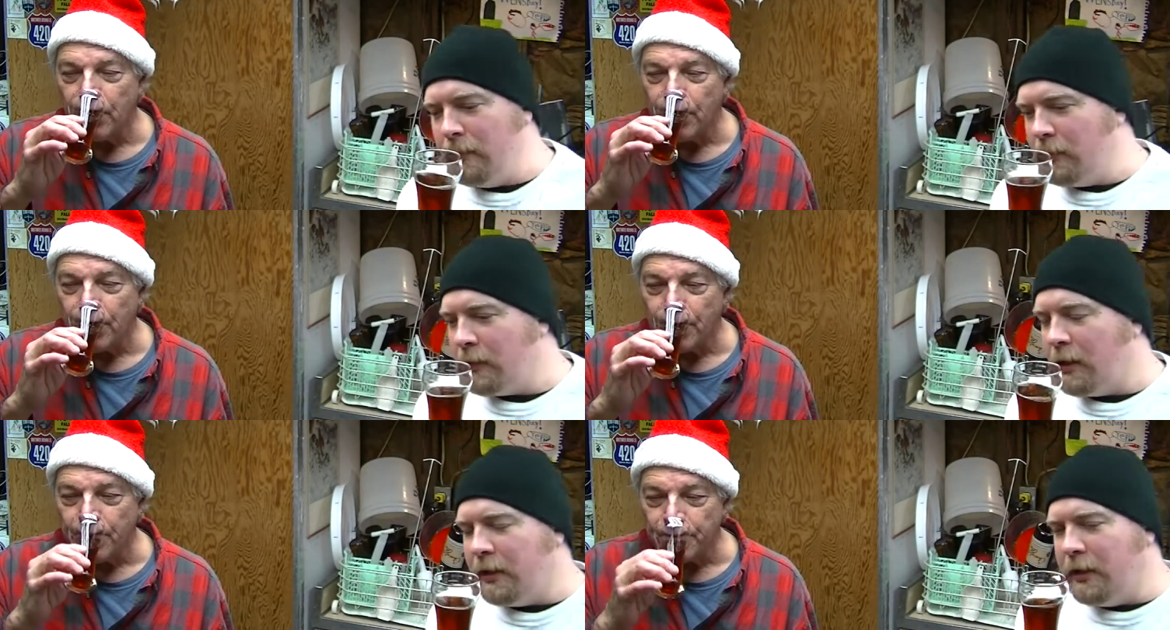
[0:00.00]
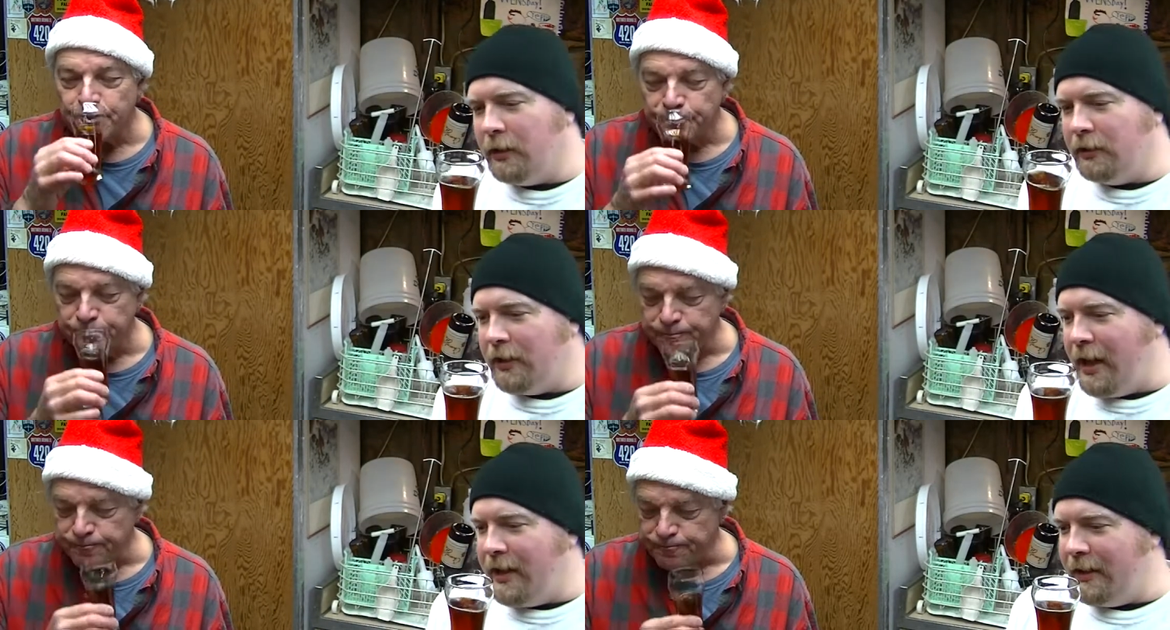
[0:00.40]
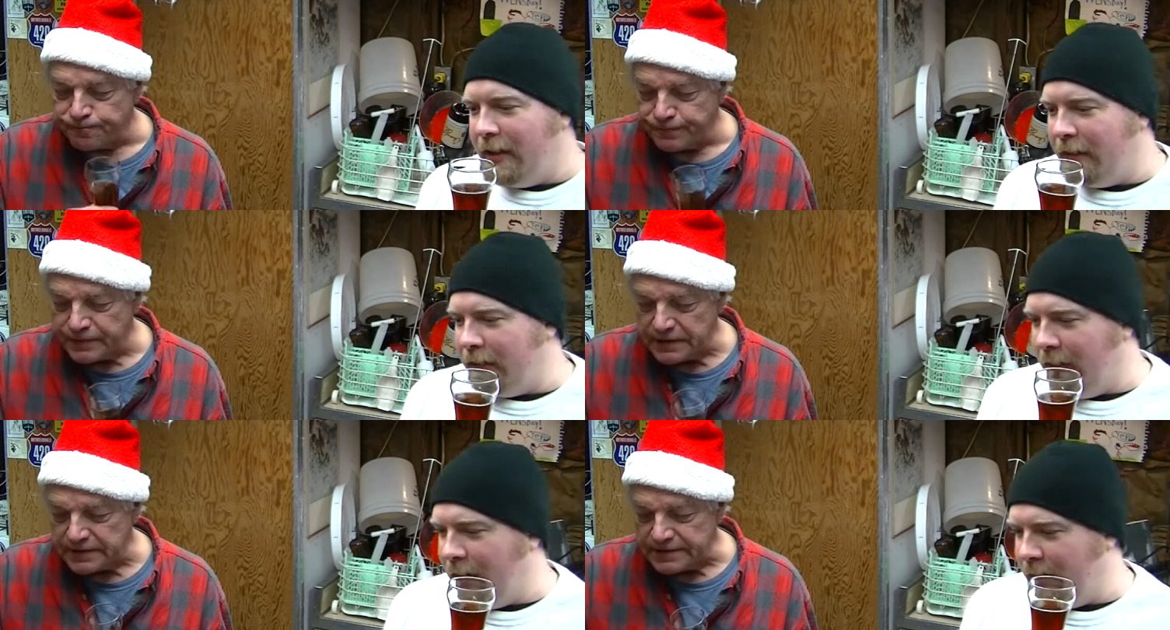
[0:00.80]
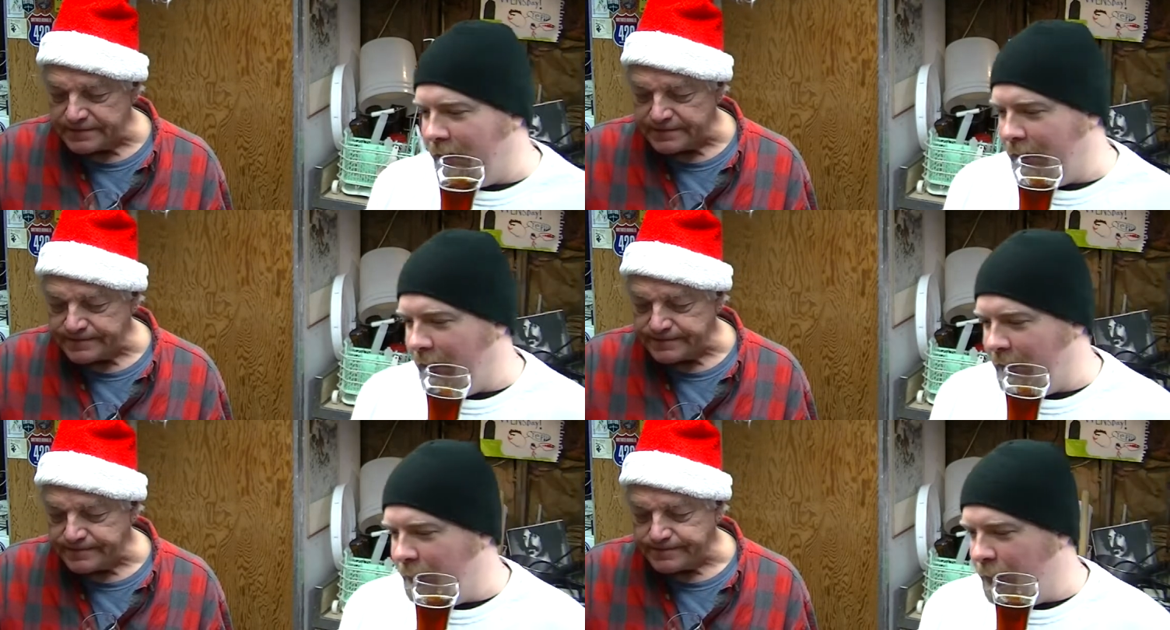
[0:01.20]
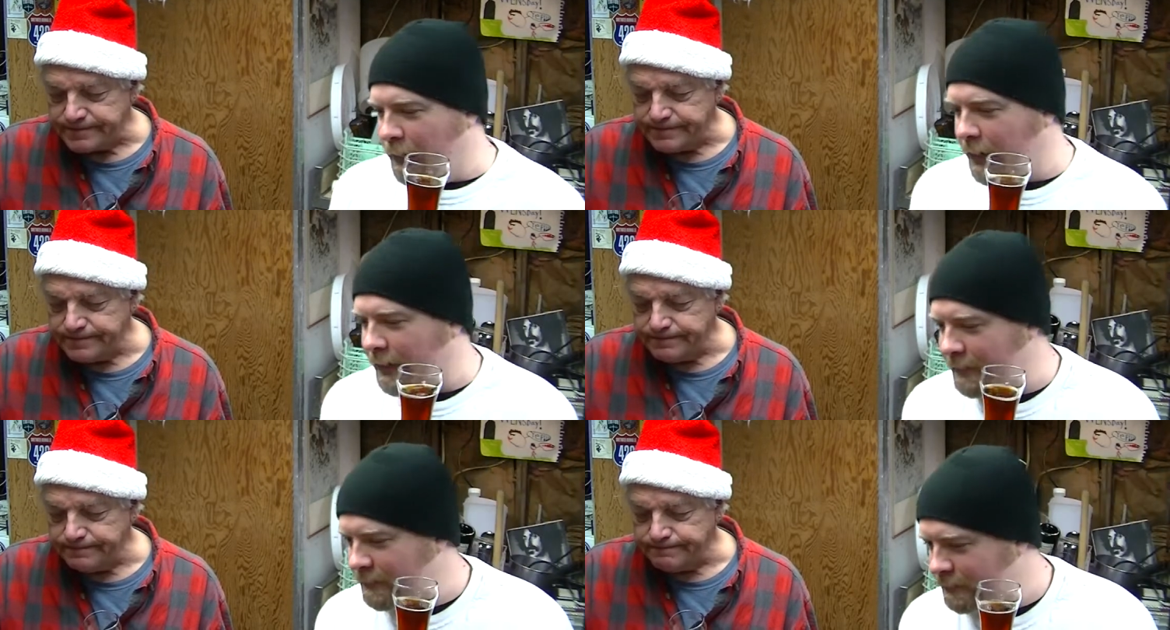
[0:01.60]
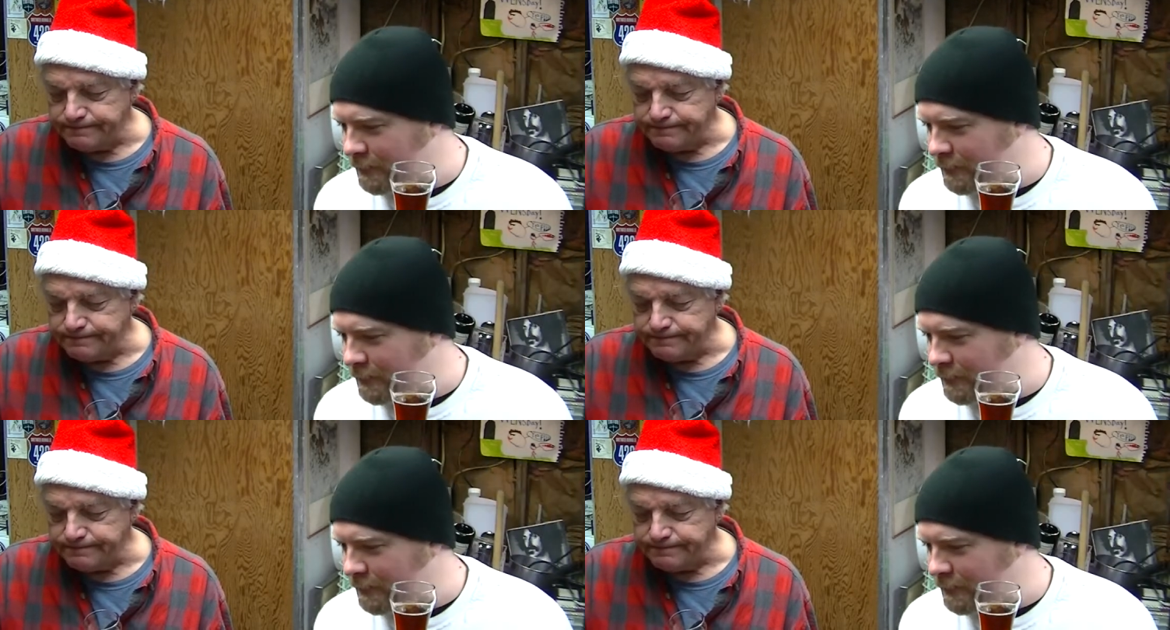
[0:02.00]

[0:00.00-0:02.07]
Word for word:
Speaker 1: a little light at at nine point